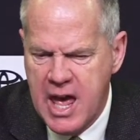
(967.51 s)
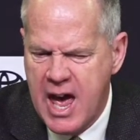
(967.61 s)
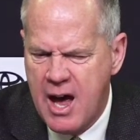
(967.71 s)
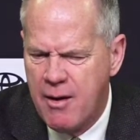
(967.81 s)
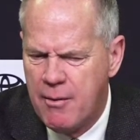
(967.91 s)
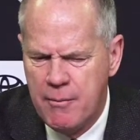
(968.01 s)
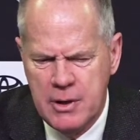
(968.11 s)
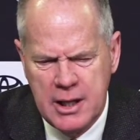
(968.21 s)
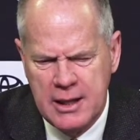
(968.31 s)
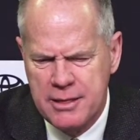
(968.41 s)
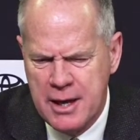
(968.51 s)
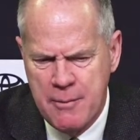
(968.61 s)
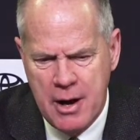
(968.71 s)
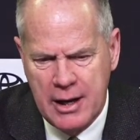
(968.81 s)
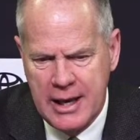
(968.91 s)
Yeah. I mean, the
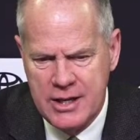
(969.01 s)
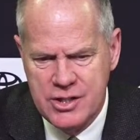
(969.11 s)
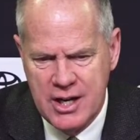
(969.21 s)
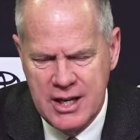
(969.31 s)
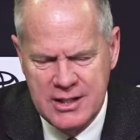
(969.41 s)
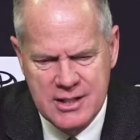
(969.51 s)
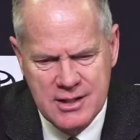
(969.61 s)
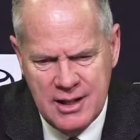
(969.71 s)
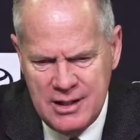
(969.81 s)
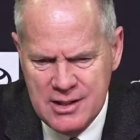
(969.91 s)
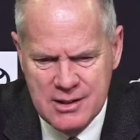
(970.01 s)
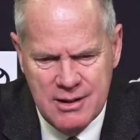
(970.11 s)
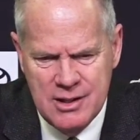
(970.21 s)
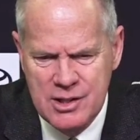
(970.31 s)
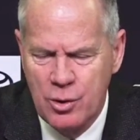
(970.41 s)
thing about KJ,
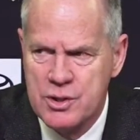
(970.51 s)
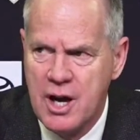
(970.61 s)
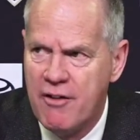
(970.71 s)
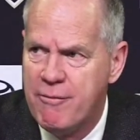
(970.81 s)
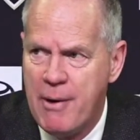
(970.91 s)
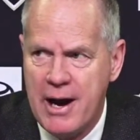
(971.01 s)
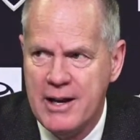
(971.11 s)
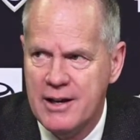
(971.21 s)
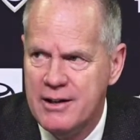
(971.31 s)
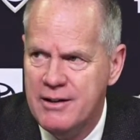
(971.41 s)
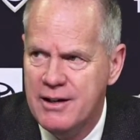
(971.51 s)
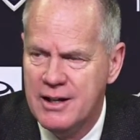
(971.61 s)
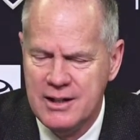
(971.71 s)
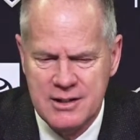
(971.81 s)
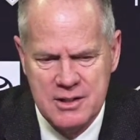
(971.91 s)
he's so tough-minded,
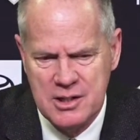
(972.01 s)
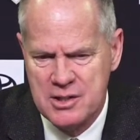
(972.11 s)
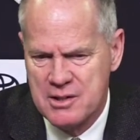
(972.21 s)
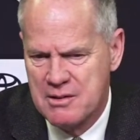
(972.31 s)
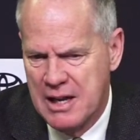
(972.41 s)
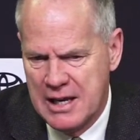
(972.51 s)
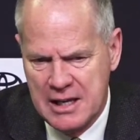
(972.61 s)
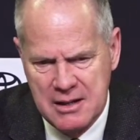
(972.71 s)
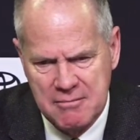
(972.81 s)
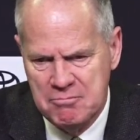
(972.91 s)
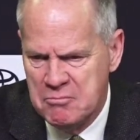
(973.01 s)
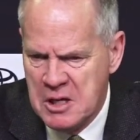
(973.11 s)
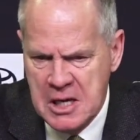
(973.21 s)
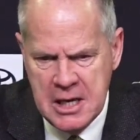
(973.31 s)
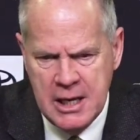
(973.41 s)
and he's just like
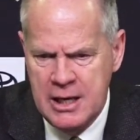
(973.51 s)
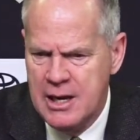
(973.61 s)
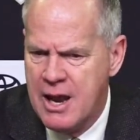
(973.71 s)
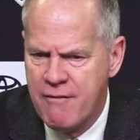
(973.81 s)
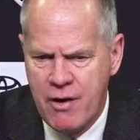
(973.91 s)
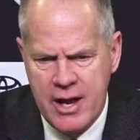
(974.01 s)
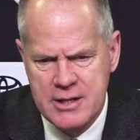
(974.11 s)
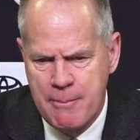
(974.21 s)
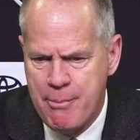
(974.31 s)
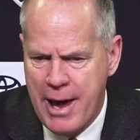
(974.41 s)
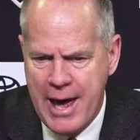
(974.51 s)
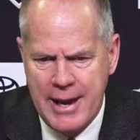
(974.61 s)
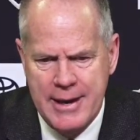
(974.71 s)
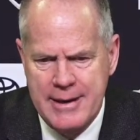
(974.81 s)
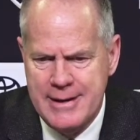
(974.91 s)
he never has a
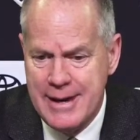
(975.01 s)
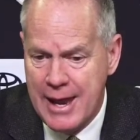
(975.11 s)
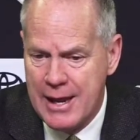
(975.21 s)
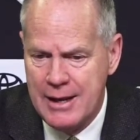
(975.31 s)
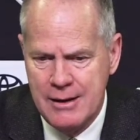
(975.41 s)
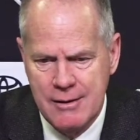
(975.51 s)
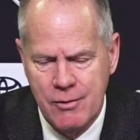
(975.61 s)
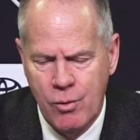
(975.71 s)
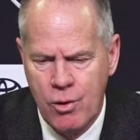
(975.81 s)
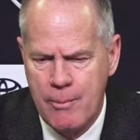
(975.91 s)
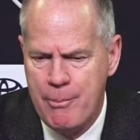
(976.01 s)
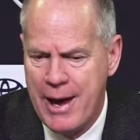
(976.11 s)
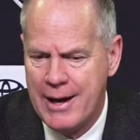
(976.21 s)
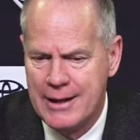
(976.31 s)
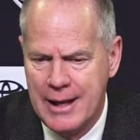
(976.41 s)
bad day or a
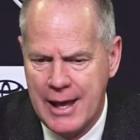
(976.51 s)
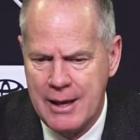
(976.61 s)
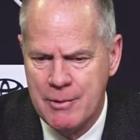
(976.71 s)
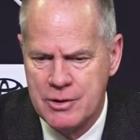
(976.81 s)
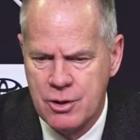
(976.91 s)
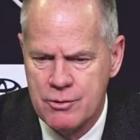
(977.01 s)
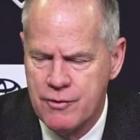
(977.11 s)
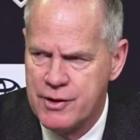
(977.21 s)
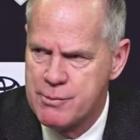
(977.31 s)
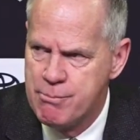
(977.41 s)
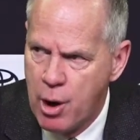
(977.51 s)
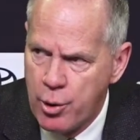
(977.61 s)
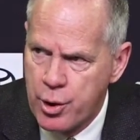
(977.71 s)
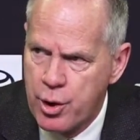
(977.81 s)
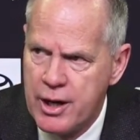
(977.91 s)
bad game in terms of his
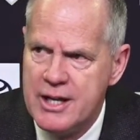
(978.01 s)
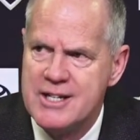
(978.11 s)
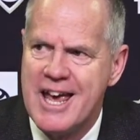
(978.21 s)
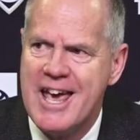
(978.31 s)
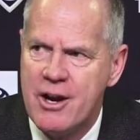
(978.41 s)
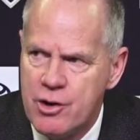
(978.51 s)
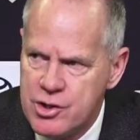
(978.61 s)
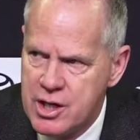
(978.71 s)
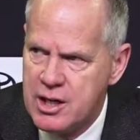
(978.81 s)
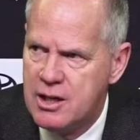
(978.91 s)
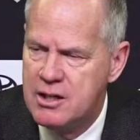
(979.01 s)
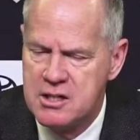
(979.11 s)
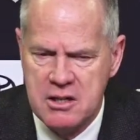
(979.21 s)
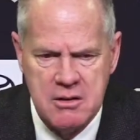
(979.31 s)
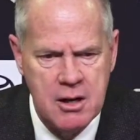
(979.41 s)
motor and his energy and
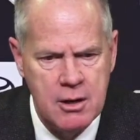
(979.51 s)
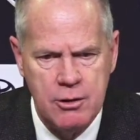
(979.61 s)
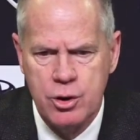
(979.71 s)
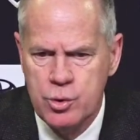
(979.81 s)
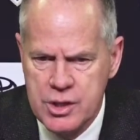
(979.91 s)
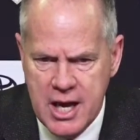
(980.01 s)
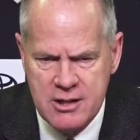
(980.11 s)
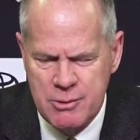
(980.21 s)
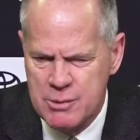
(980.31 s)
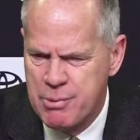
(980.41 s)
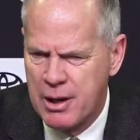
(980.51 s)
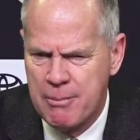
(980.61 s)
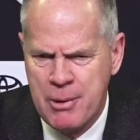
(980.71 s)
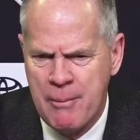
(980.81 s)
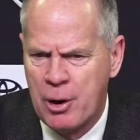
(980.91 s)
his enthusiasm. He's
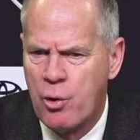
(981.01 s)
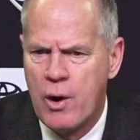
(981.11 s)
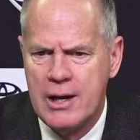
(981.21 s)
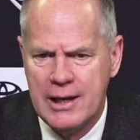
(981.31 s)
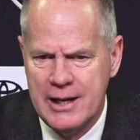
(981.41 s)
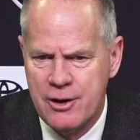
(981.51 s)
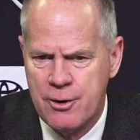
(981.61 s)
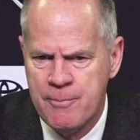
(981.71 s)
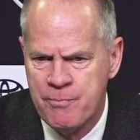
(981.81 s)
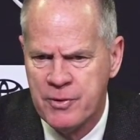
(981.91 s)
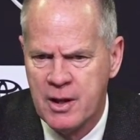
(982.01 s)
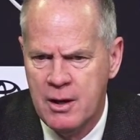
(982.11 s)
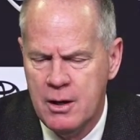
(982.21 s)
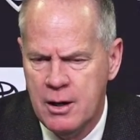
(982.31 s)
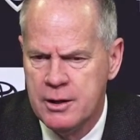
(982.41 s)
become a great leader.
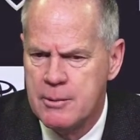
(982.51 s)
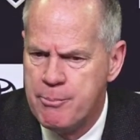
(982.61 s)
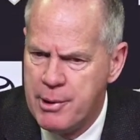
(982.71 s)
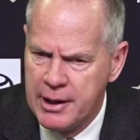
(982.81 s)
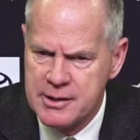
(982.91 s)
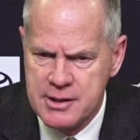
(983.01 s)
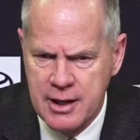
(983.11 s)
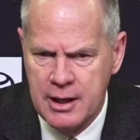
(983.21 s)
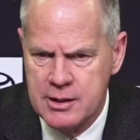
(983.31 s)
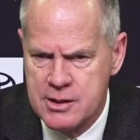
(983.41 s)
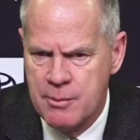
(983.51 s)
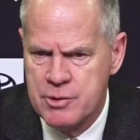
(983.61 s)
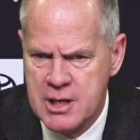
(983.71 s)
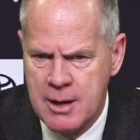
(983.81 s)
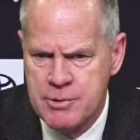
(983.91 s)
I think the biggest thing is
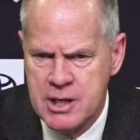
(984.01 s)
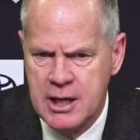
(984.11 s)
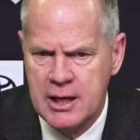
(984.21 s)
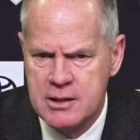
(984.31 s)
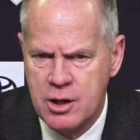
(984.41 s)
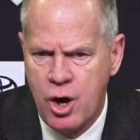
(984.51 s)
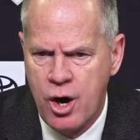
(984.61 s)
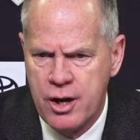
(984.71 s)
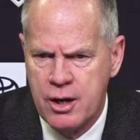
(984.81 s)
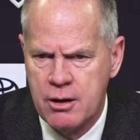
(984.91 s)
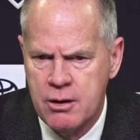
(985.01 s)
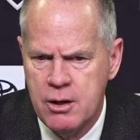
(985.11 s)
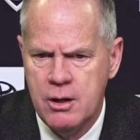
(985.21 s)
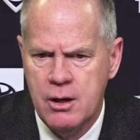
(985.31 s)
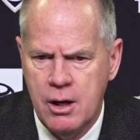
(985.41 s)
sometimes he gets caught in
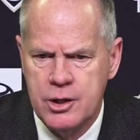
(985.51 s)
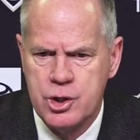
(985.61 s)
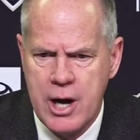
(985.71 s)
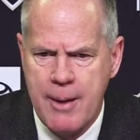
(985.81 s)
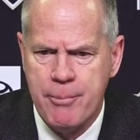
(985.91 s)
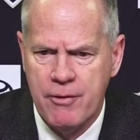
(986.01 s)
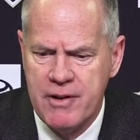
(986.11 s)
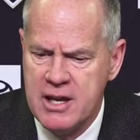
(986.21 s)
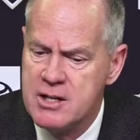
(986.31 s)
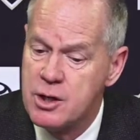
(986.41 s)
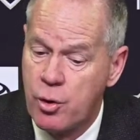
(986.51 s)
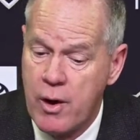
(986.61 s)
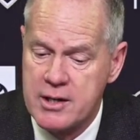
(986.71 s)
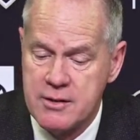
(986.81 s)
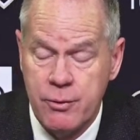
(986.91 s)
a trap of he is
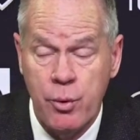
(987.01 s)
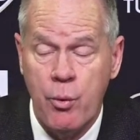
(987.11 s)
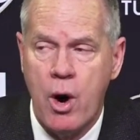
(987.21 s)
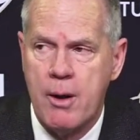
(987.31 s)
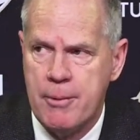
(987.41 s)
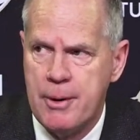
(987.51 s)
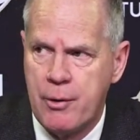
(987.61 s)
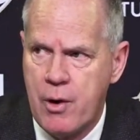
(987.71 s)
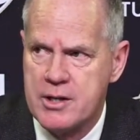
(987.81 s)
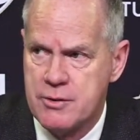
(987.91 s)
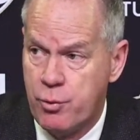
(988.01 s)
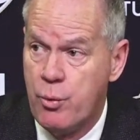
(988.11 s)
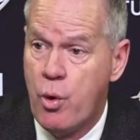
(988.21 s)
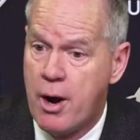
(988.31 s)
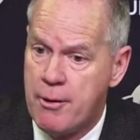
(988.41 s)
aggressive, and we want him to be aggressive.
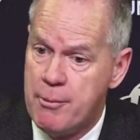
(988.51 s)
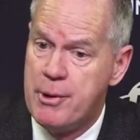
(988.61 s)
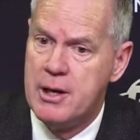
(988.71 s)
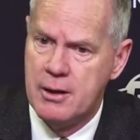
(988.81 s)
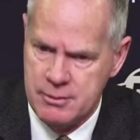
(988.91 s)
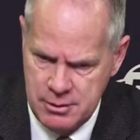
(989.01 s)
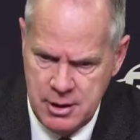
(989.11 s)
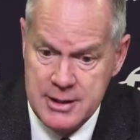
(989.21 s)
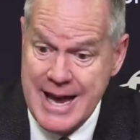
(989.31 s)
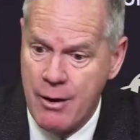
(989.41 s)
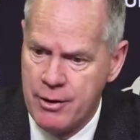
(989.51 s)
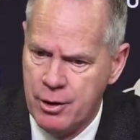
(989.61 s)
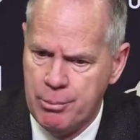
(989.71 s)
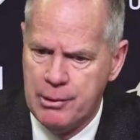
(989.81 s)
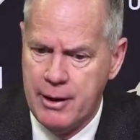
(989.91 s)
We want him to be a
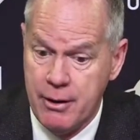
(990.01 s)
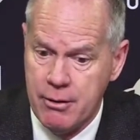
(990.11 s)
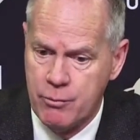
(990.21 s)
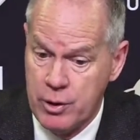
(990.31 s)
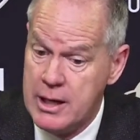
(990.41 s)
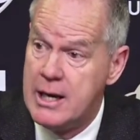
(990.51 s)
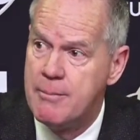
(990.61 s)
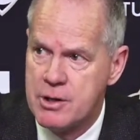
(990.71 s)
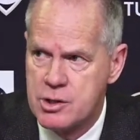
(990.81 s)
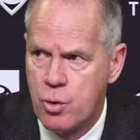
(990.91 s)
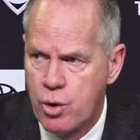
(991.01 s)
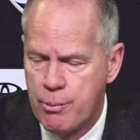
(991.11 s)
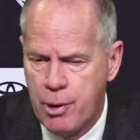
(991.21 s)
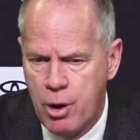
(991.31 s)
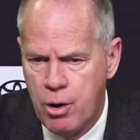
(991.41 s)
downhill player, and we need him to score
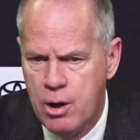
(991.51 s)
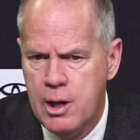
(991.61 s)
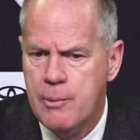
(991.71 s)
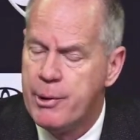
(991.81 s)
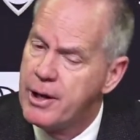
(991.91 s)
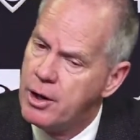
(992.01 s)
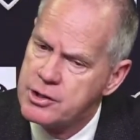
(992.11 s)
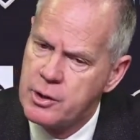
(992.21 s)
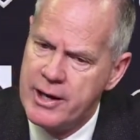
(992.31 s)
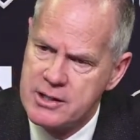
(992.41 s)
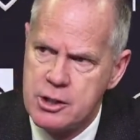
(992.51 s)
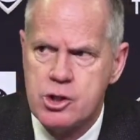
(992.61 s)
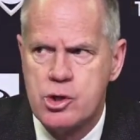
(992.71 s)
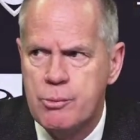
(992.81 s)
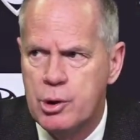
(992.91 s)
the ball. But he also has to
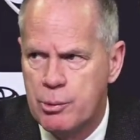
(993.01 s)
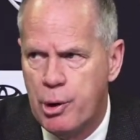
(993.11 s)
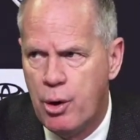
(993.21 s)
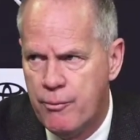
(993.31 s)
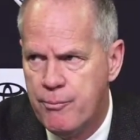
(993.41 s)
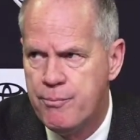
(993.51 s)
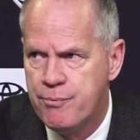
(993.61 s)
distribute the ball.